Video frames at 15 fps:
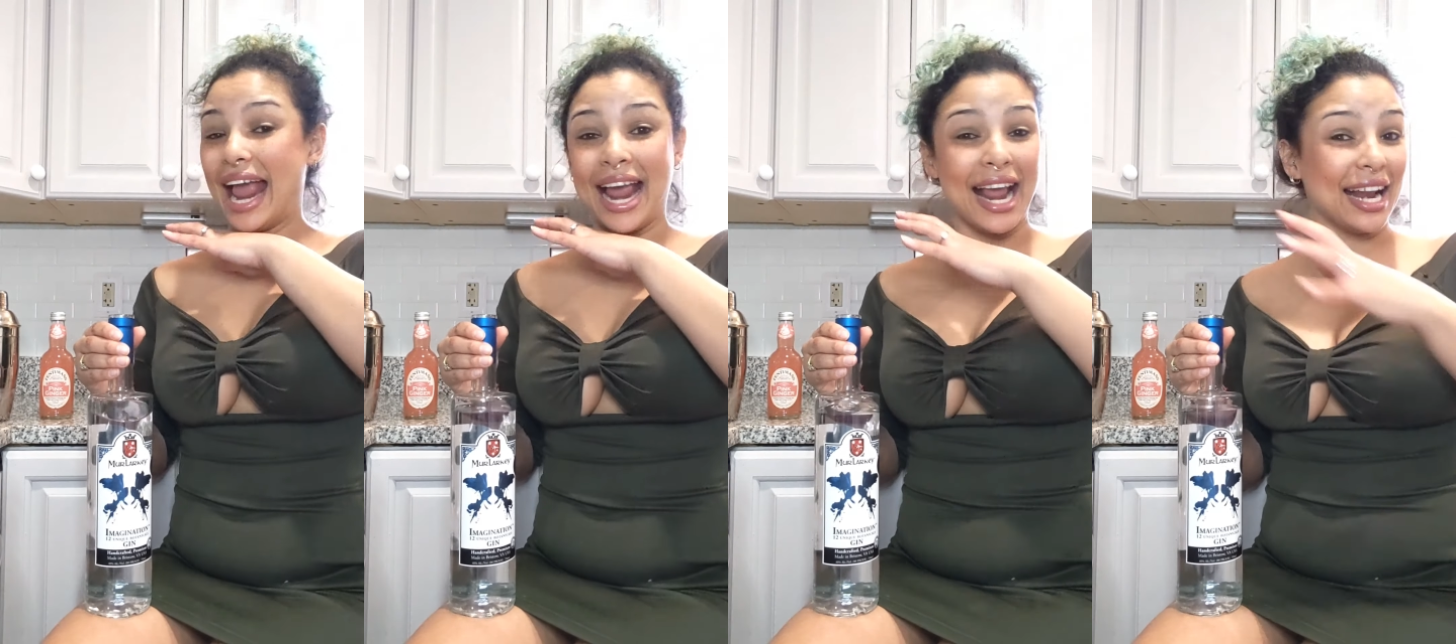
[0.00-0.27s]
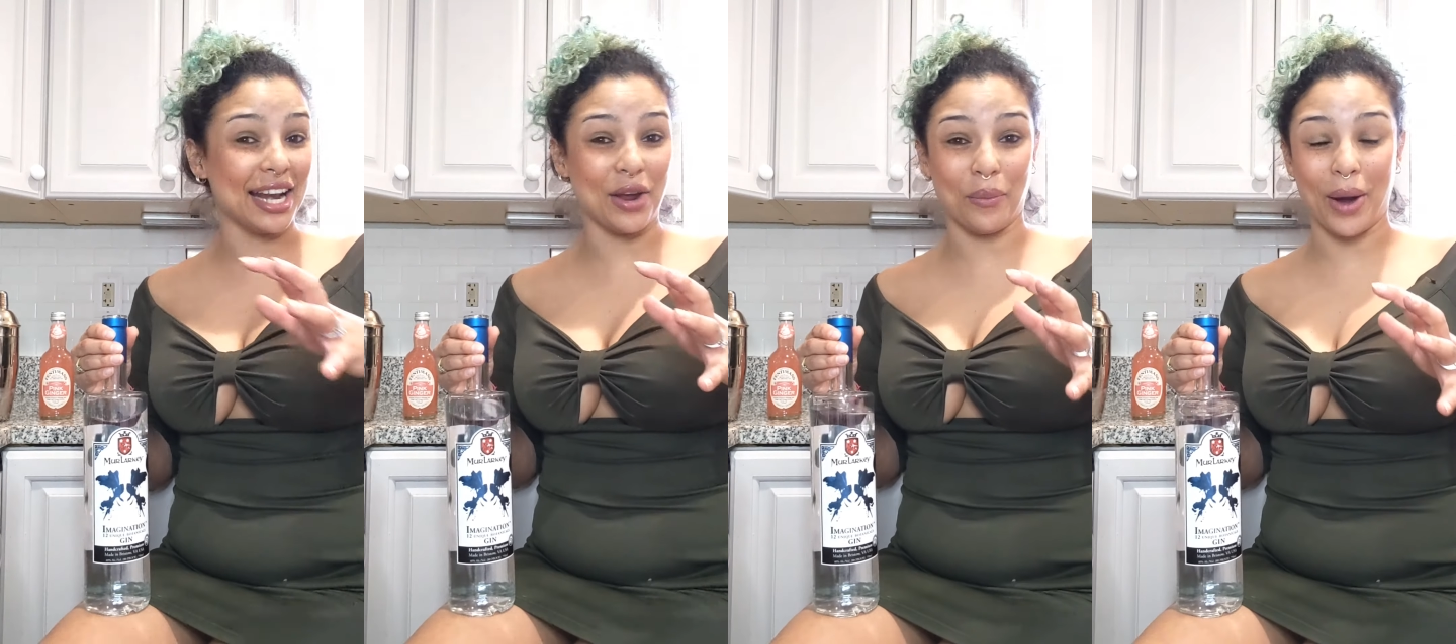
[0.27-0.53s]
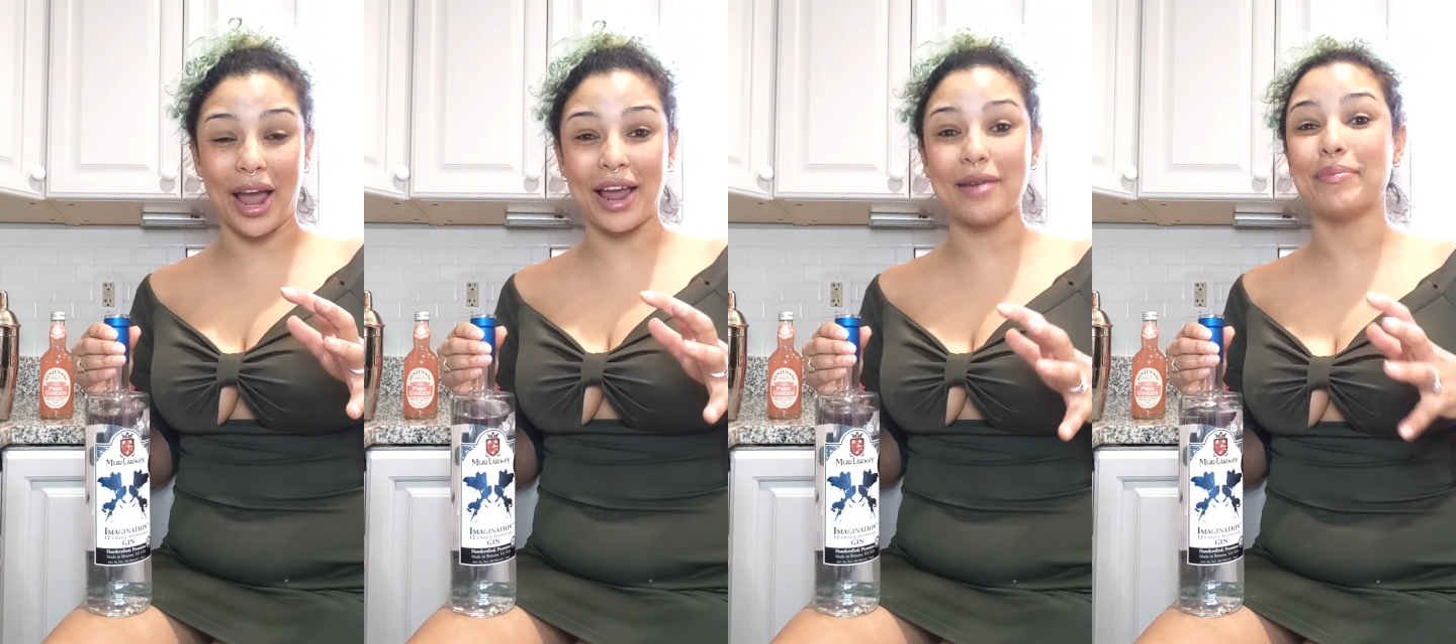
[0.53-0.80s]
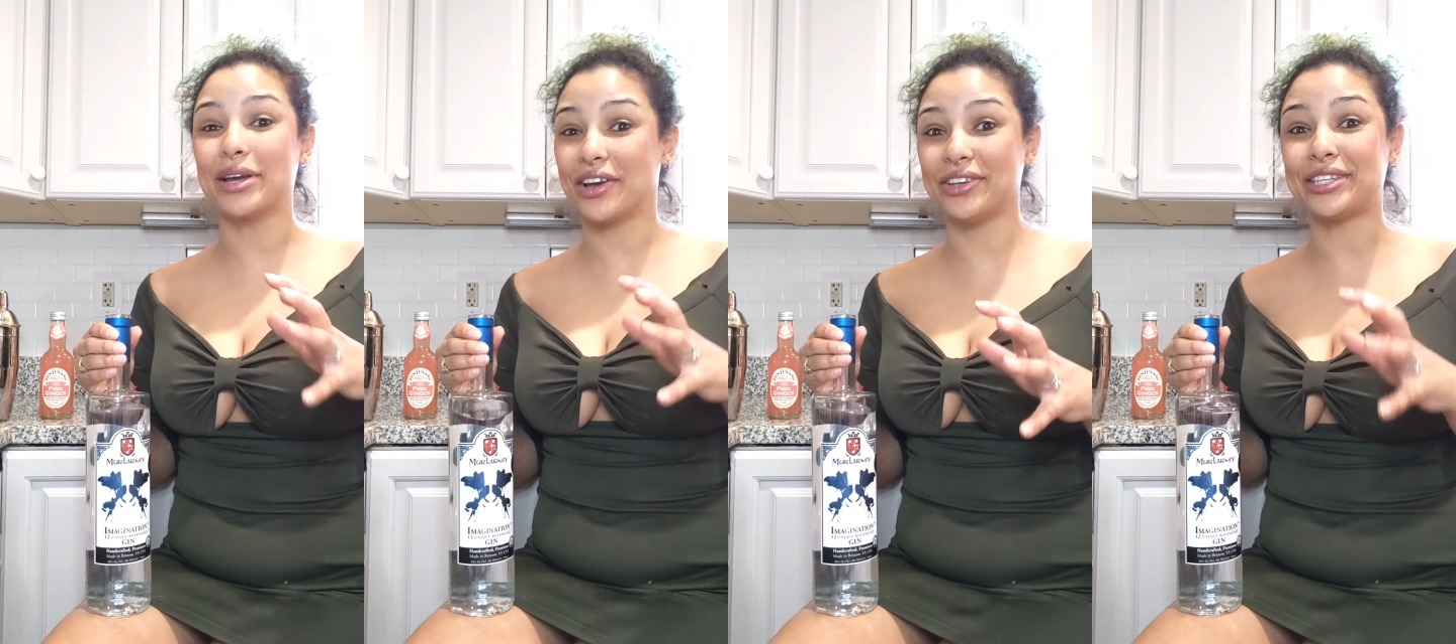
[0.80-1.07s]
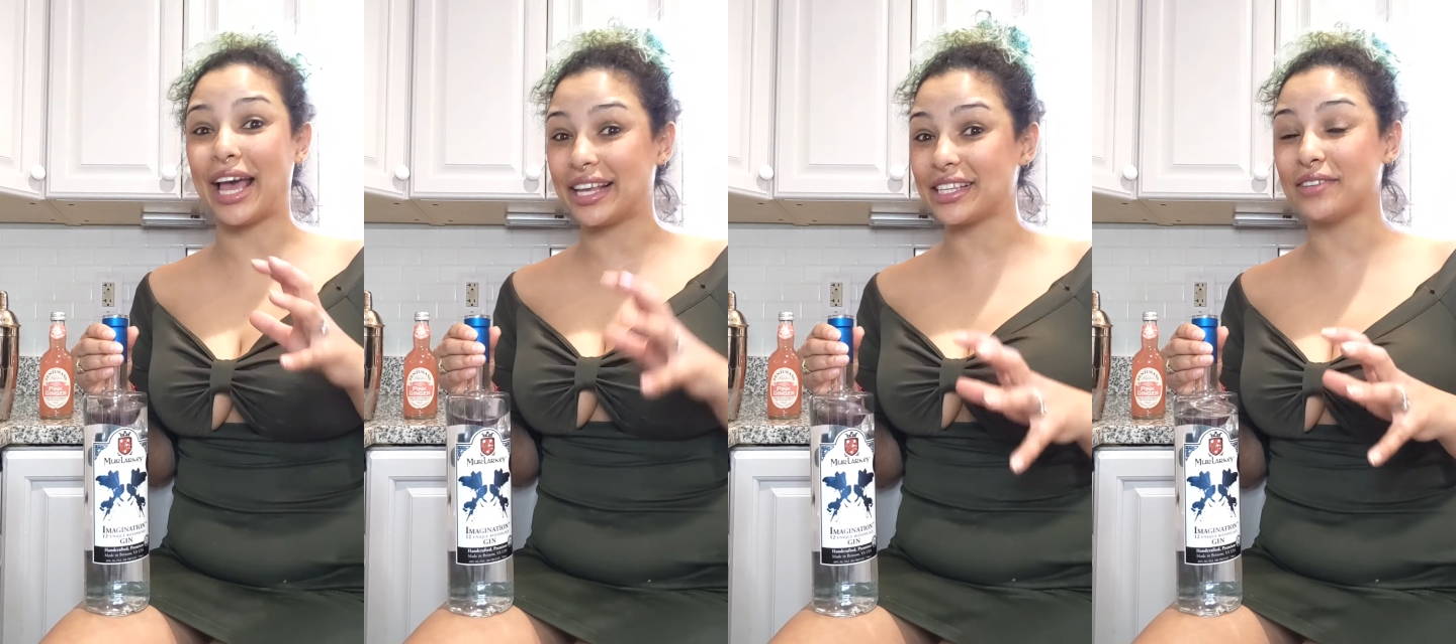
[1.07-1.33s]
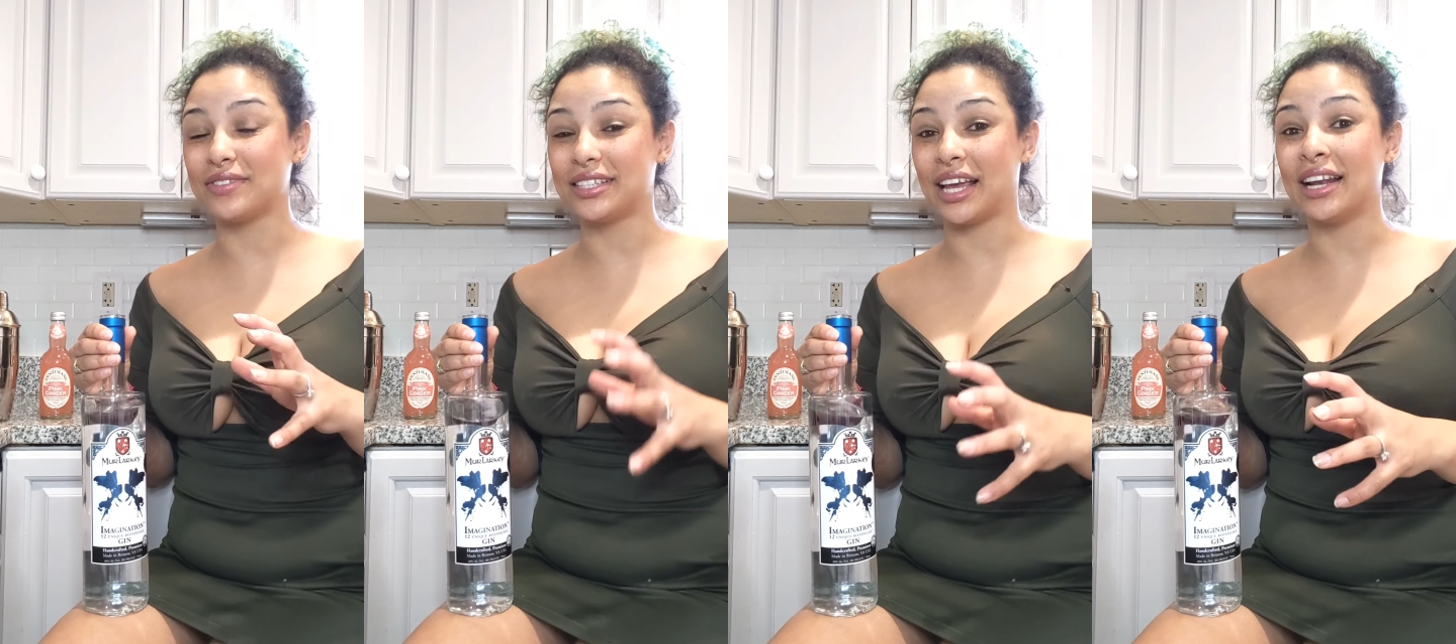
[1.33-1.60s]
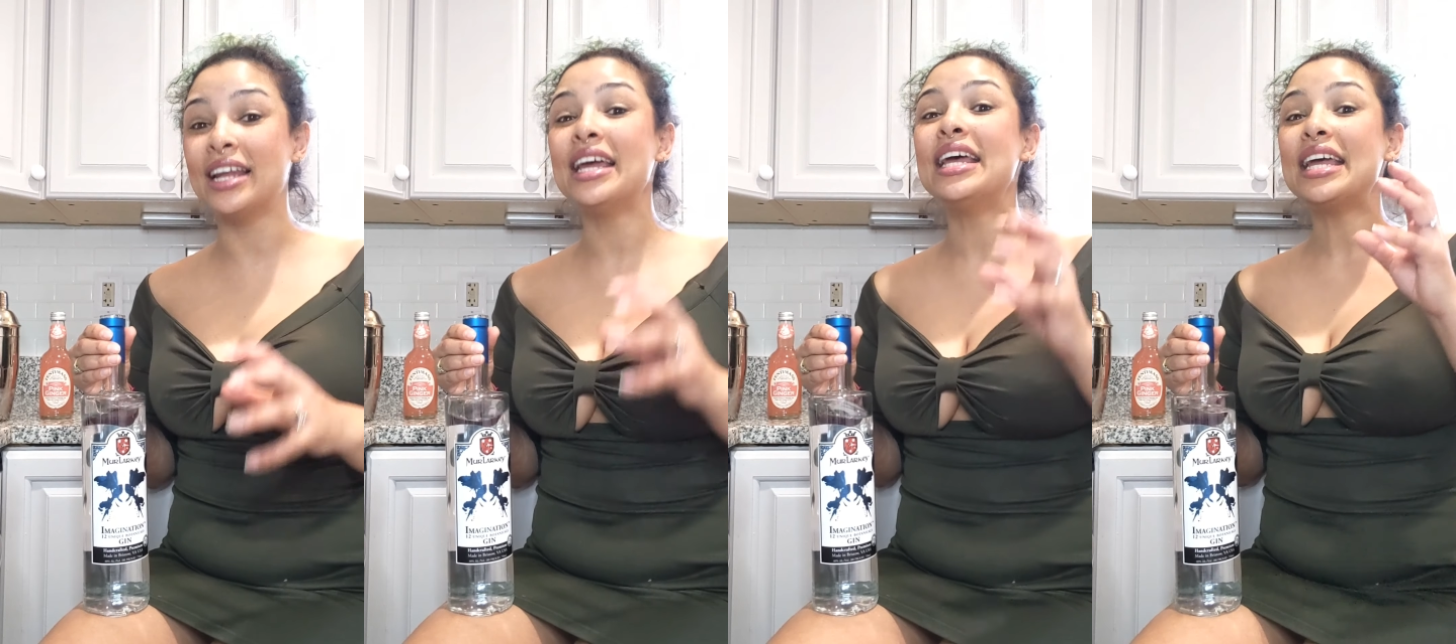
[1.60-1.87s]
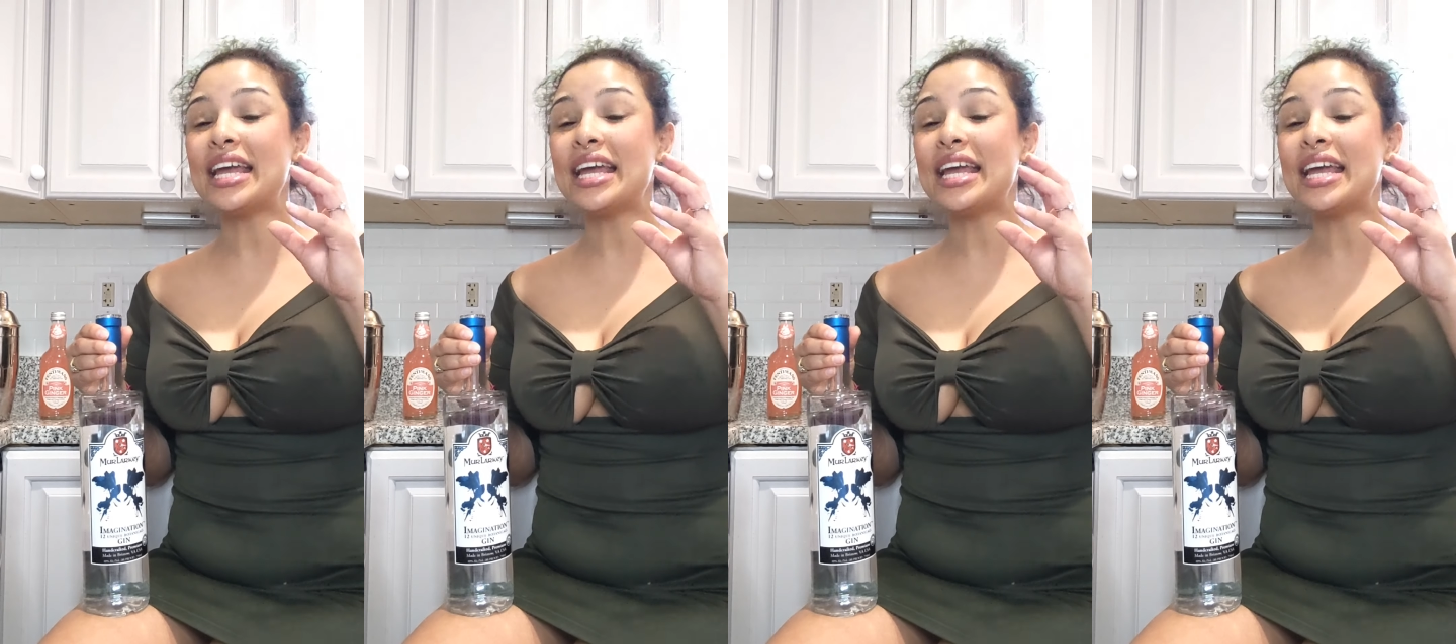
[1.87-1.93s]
any way because as I've said,